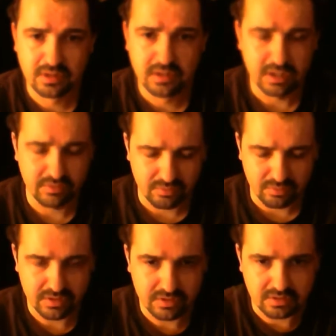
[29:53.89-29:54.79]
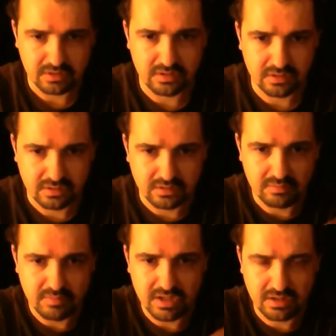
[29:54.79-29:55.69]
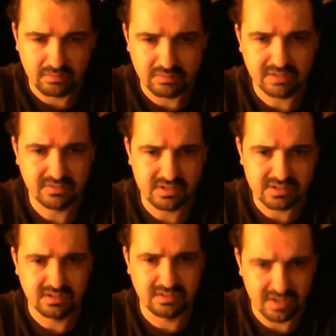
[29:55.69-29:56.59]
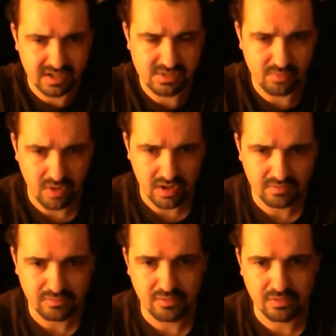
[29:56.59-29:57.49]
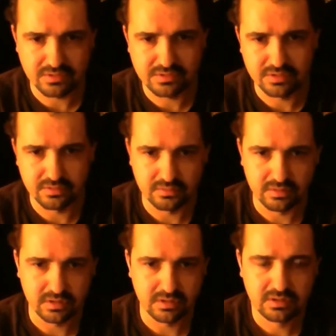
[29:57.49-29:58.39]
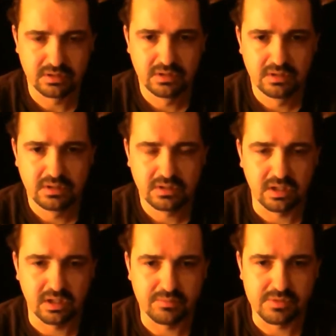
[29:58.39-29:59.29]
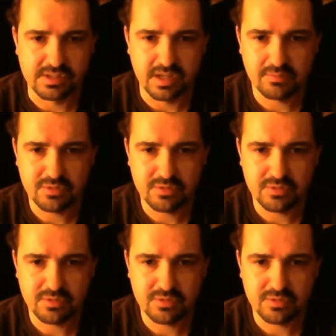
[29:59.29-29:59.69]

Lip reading: even with the metal around it, still takes a while for it to get up to temp.